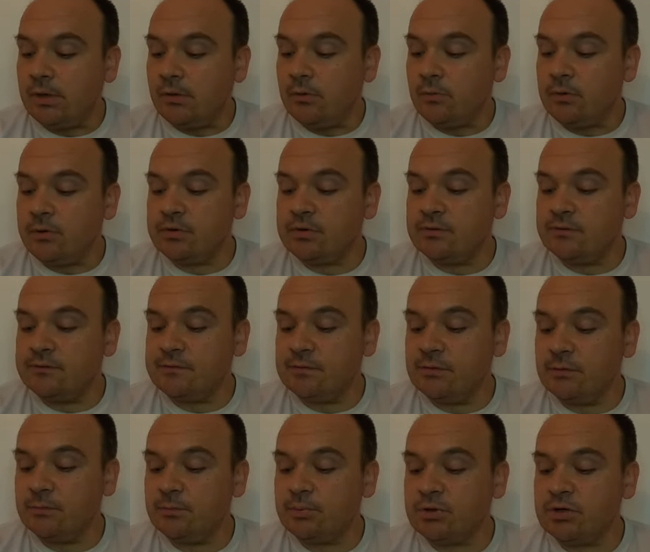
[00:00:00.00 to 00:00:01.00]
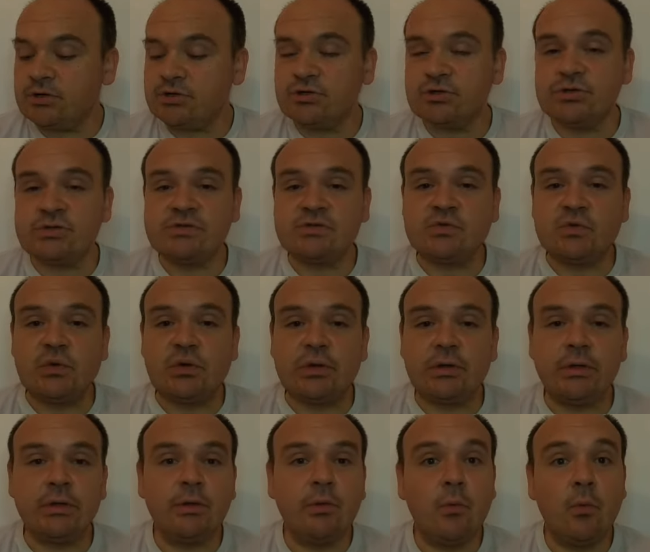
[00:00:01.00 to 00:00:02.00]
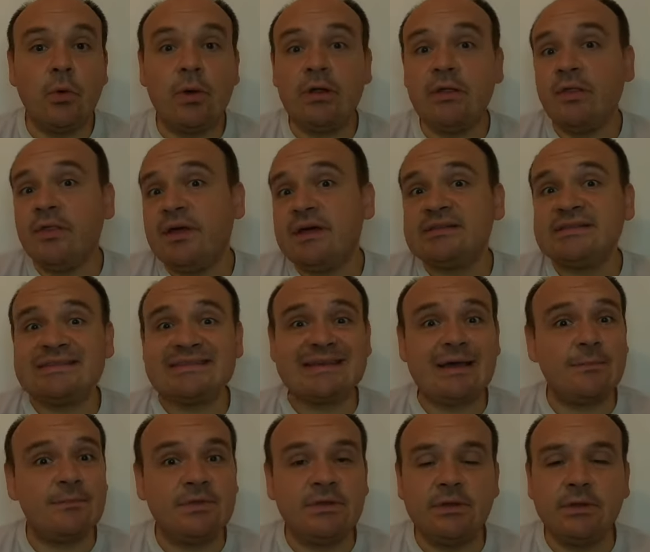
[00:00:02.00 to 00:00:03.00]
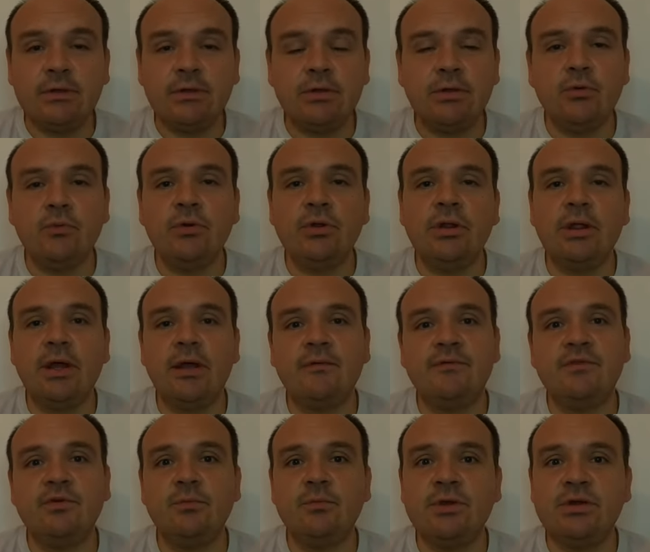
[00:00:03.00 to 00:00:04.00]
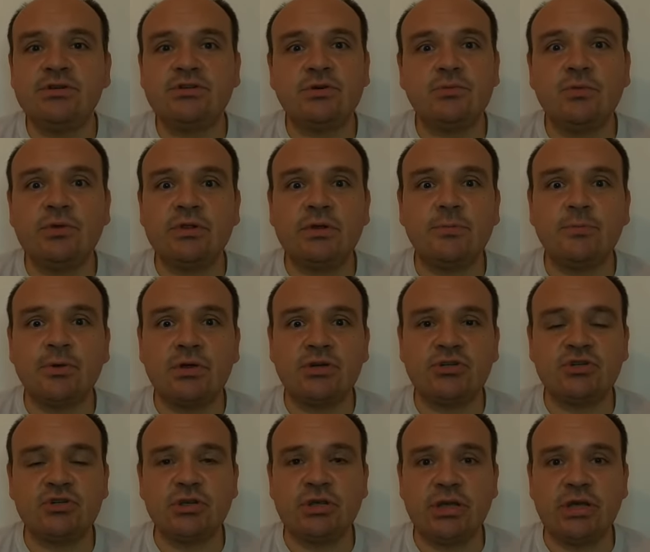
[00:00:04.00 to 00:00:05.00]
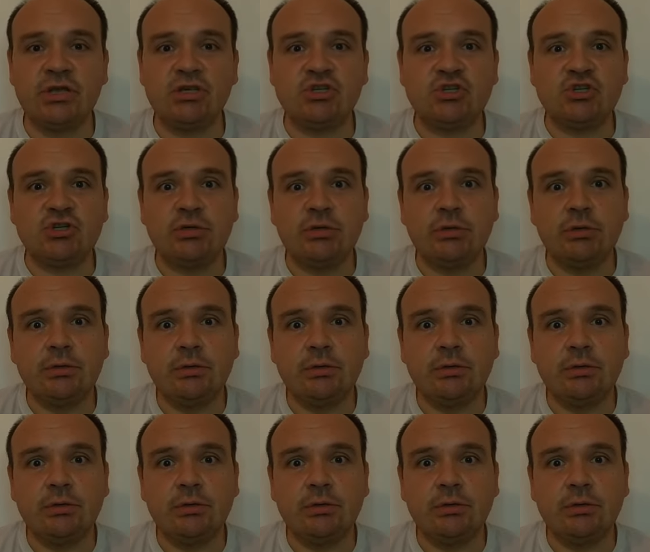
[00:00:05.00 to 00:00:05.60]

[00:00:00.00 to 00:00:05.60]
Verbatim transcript: where the fuel pressure is going, well, that's something you will have to measure with a pressure gauge.